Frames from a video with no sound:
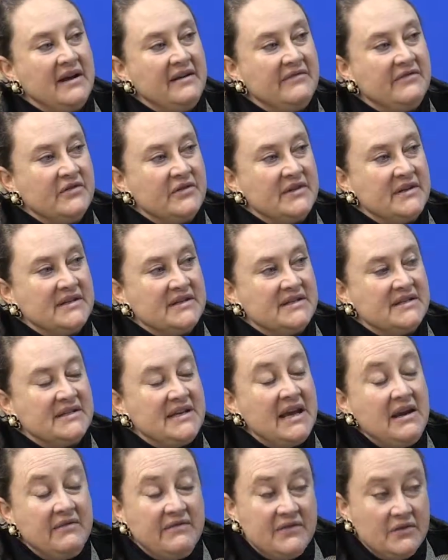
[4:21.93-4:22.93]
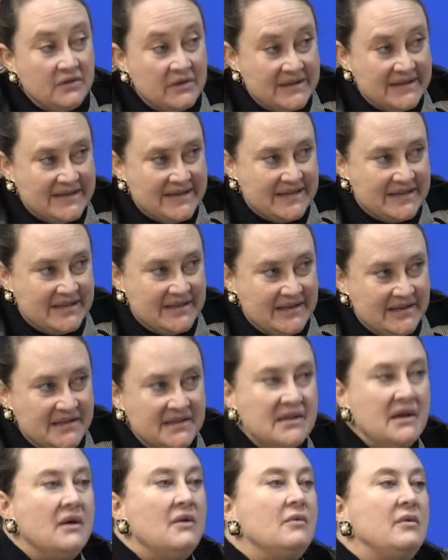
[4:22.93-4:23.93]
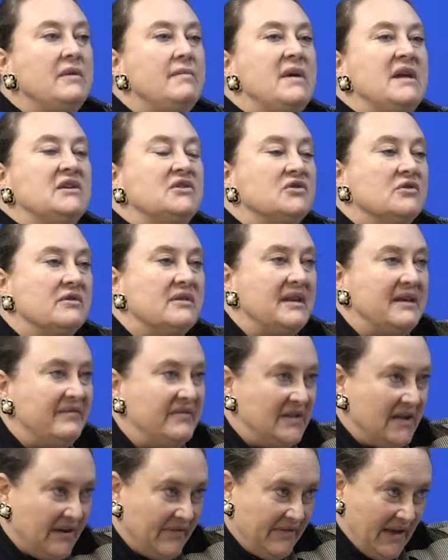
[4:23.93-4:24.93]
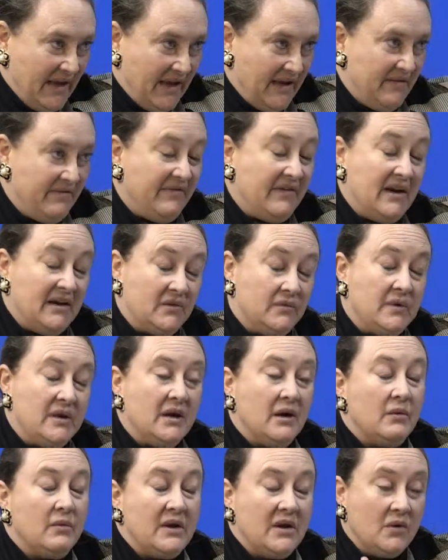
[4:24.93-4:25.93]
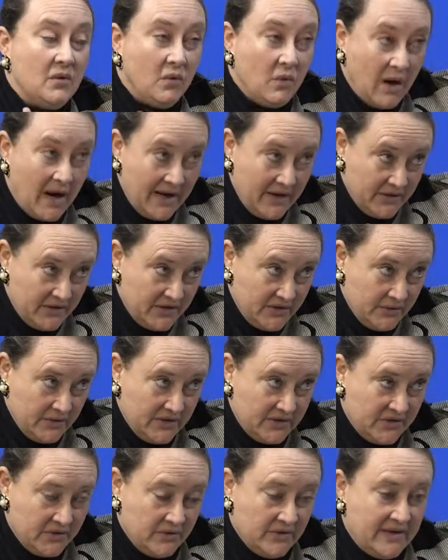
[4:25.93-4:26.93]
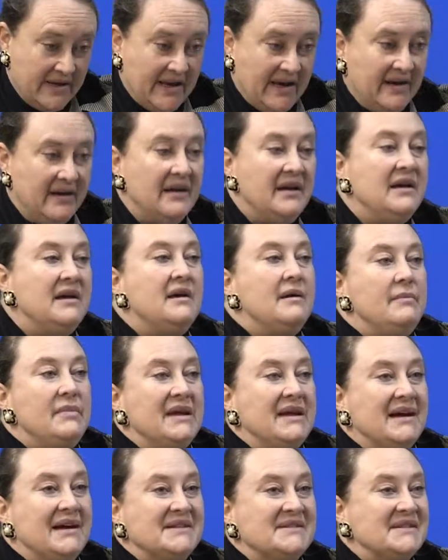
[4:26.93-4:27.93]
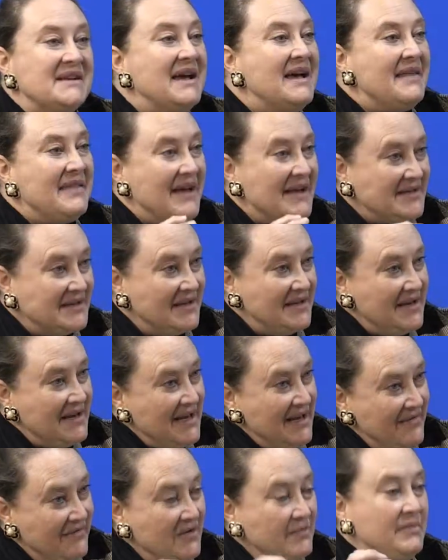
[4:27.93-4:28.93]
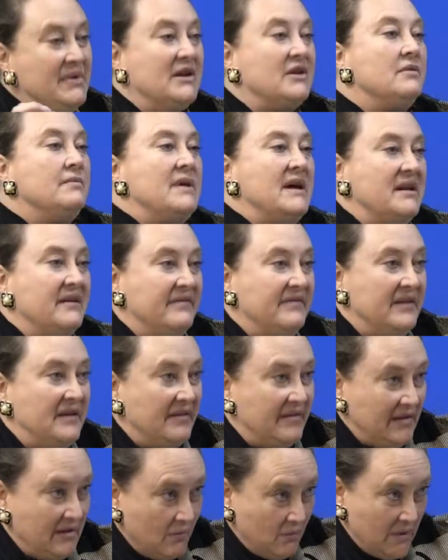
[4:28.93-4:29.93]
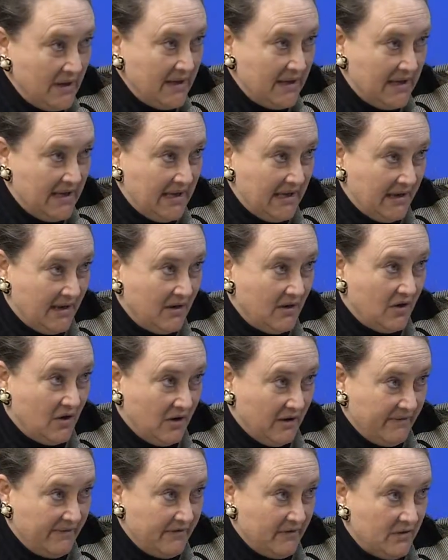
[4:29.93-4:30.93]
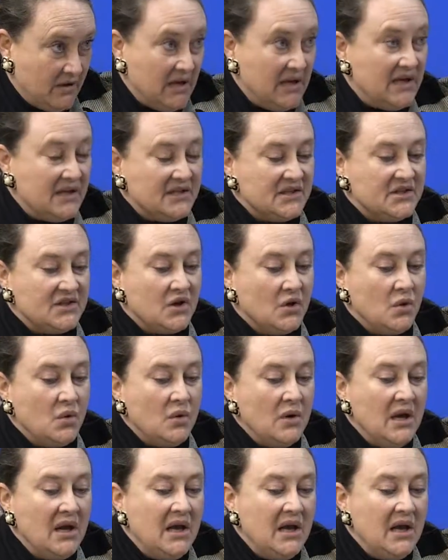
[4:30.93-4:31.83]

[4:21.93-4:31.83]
for the state fuel assistance, we make sure they've done that. In fact, we are required to ensure that because that's an even bigger benefit than we can offer. So,